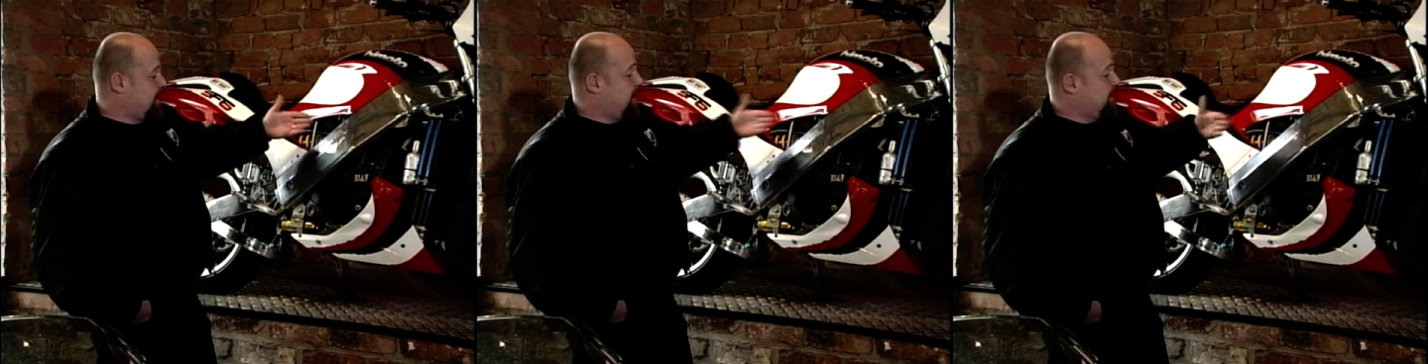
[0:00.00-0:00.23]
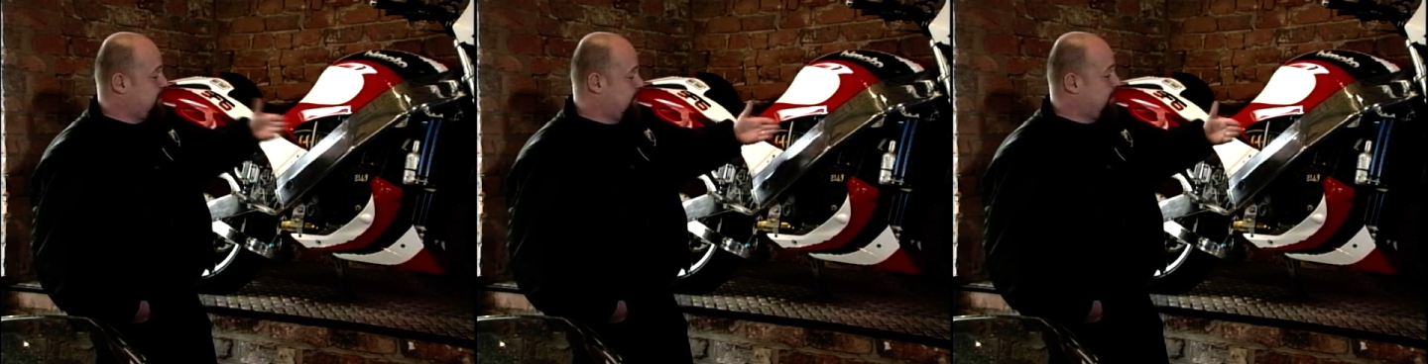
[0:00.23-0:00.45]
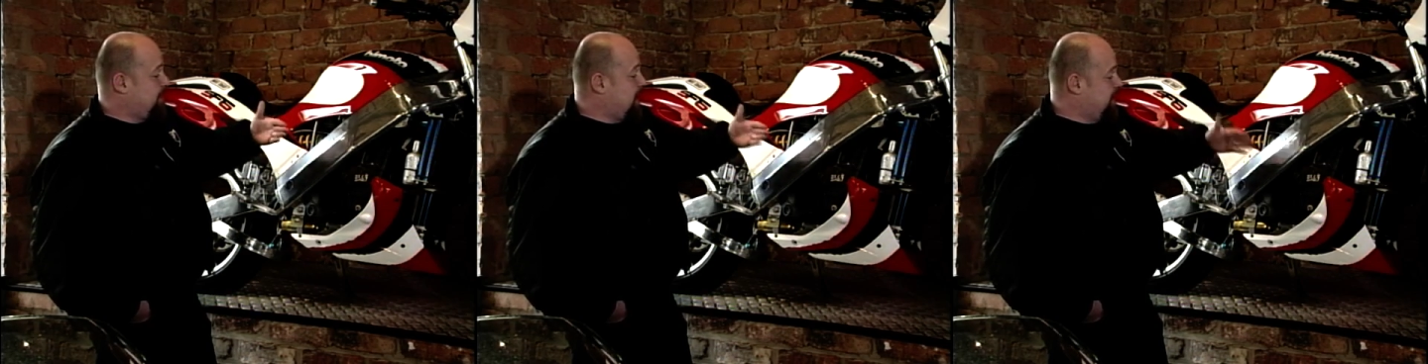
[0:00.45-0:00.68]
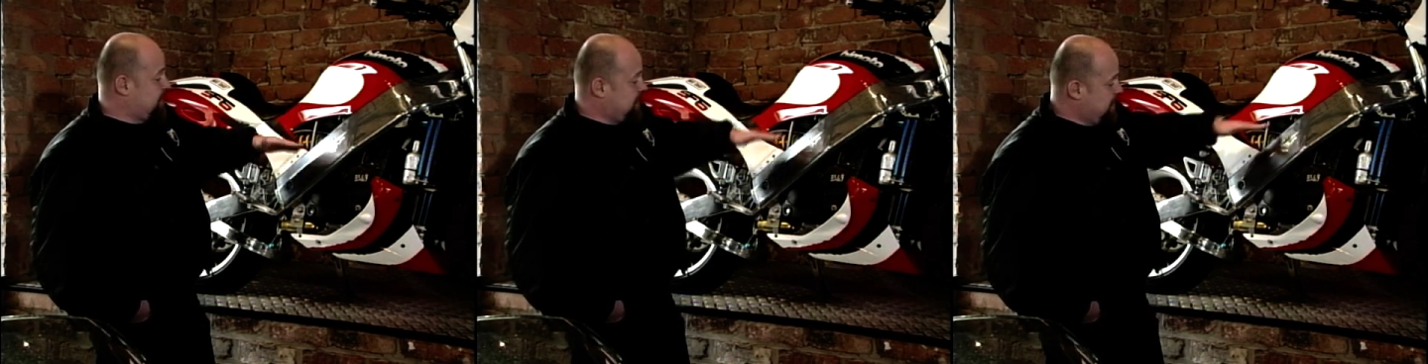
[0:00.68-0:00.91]
hard to the
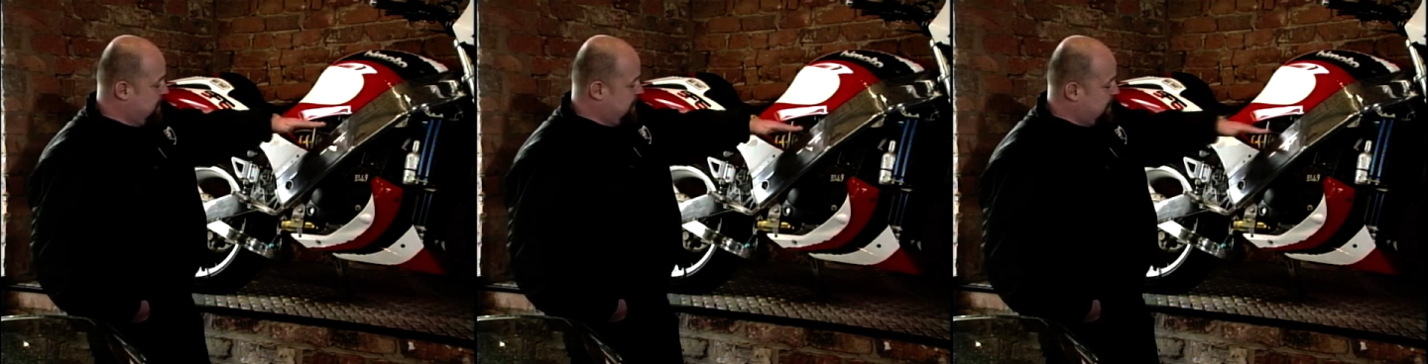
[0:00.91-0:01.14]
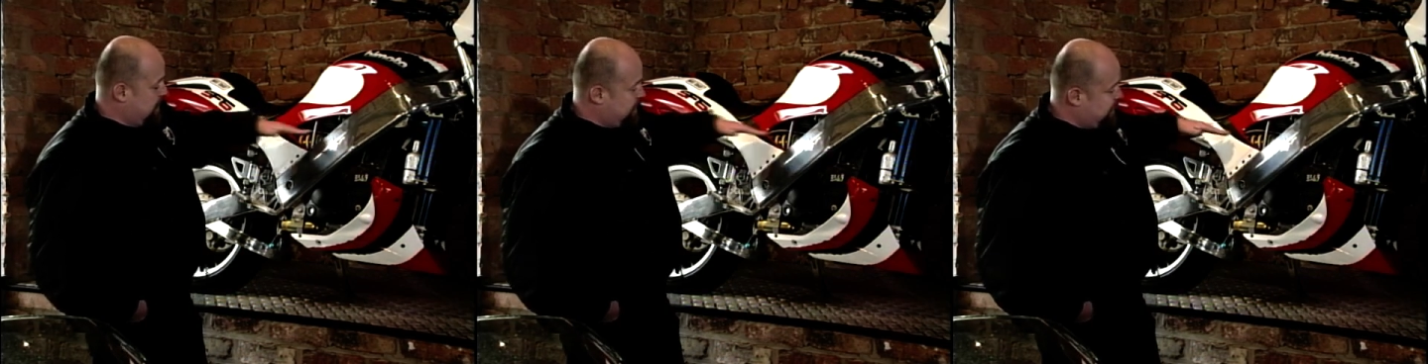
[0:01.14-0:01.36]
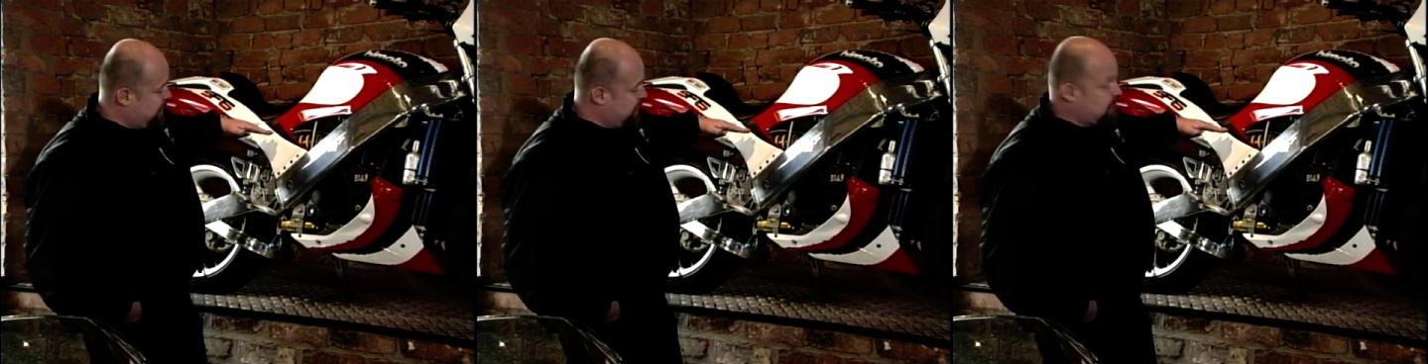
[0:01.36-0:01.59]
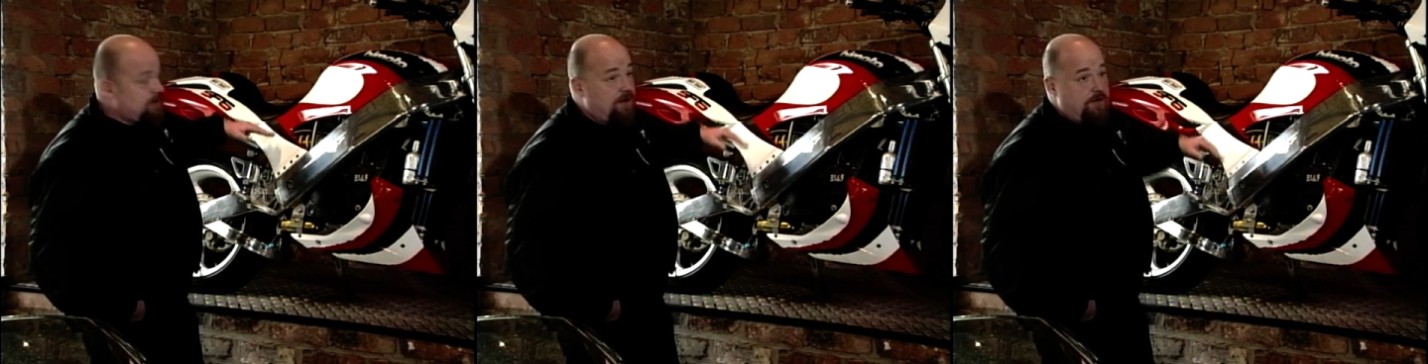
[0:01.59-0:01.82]
right and in
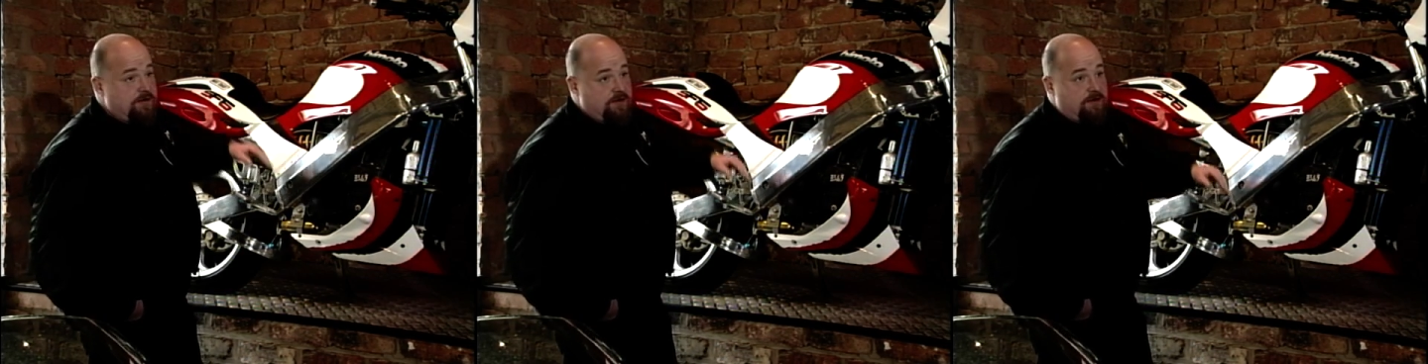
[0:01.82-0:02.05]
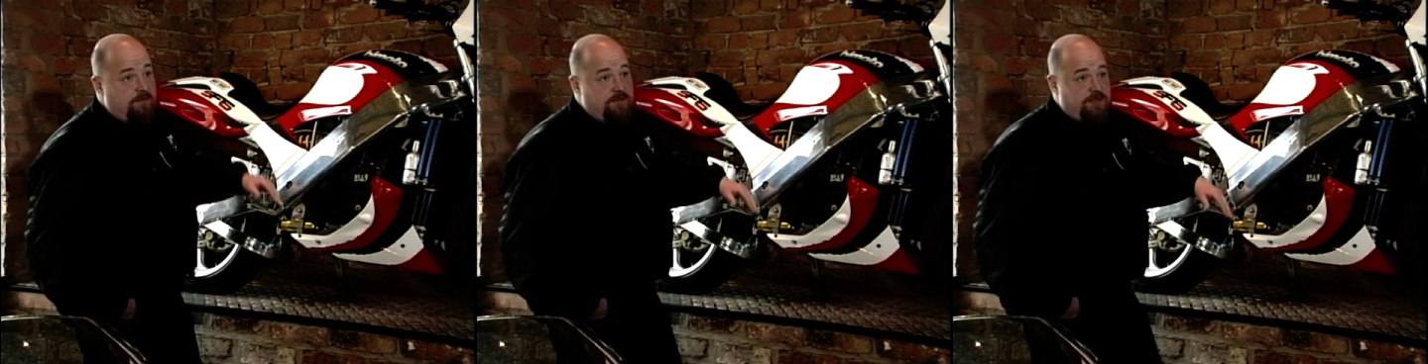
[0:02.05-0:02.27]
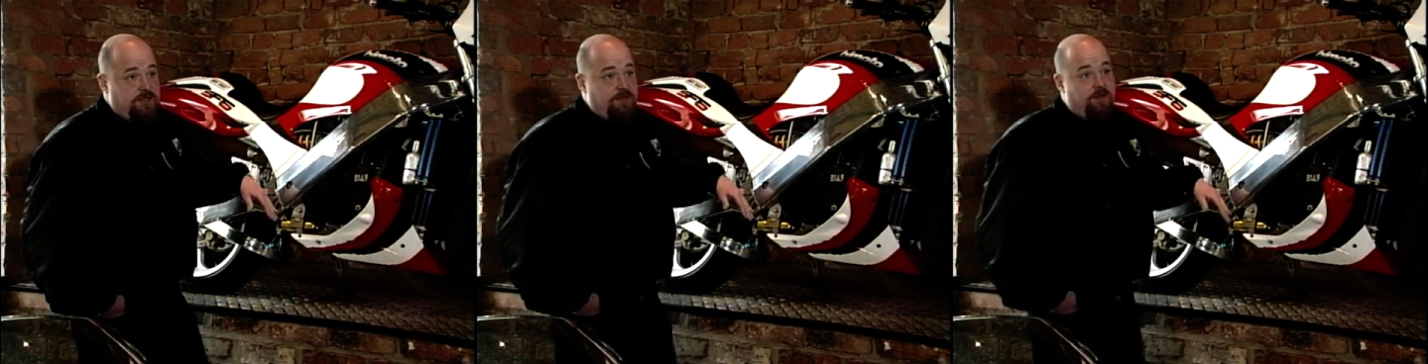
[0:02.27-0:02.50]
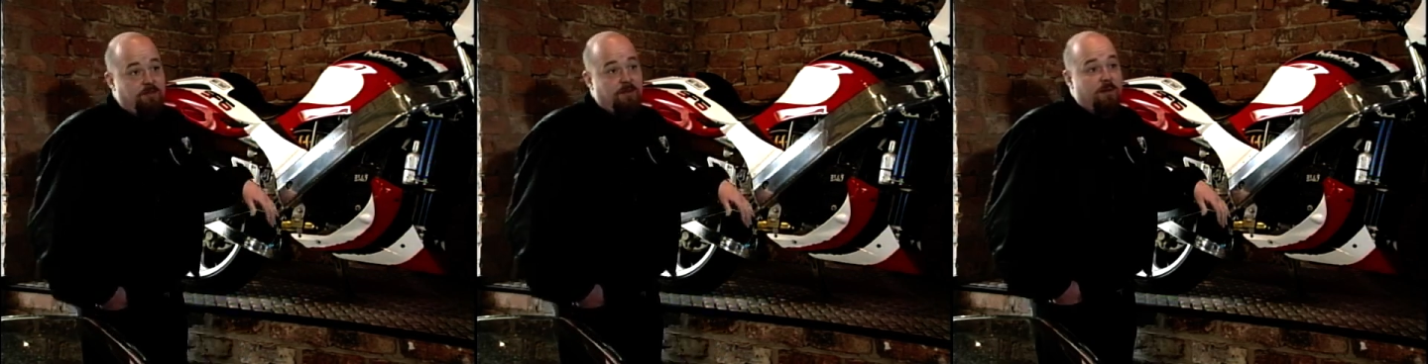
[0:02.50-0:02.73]
this horizontal
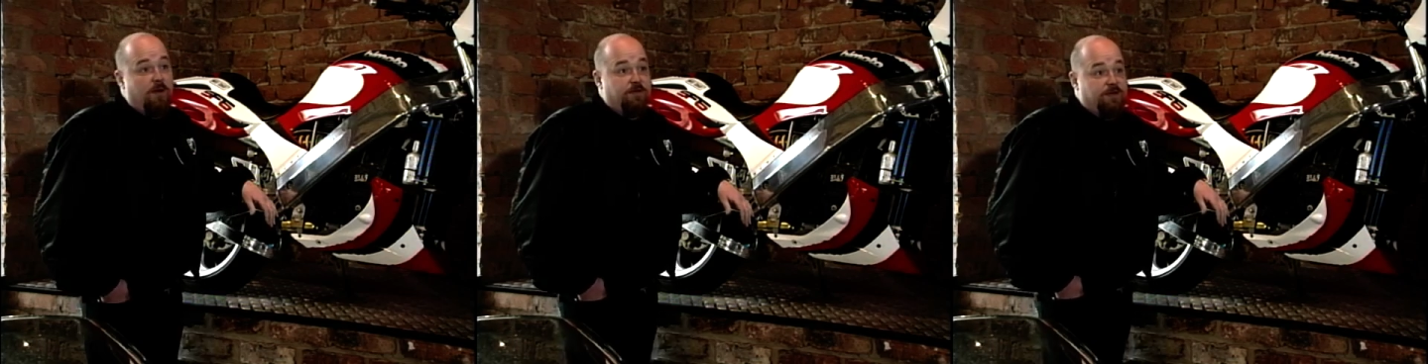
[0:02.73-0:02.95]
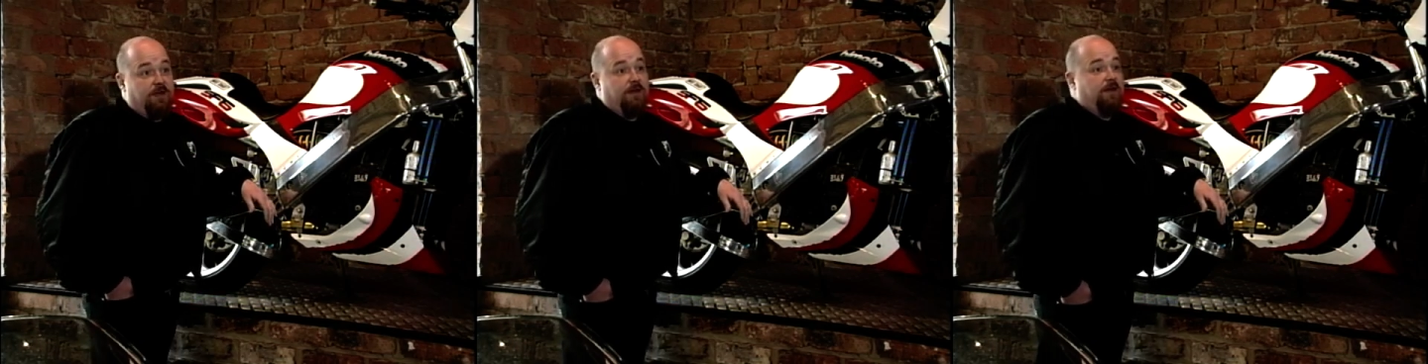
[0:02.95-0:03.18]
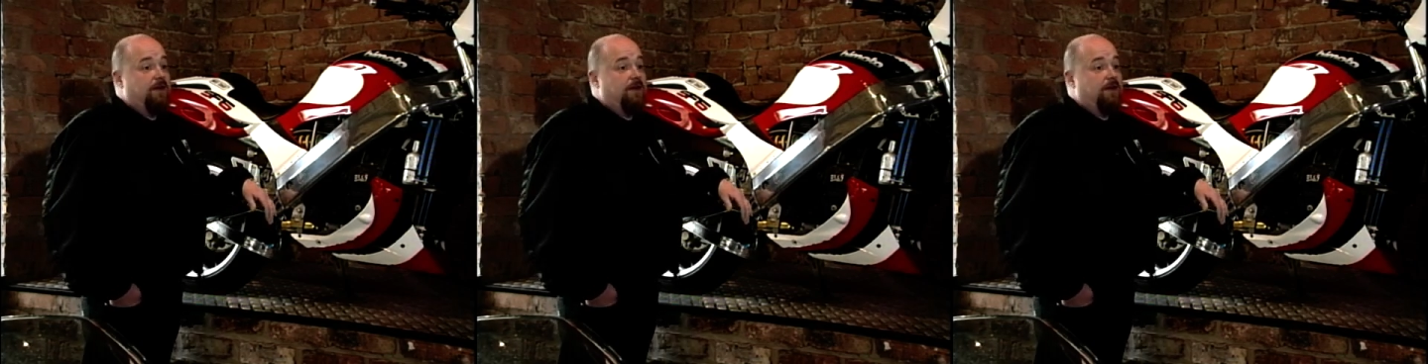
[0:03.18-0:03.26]
position on the Bimoto,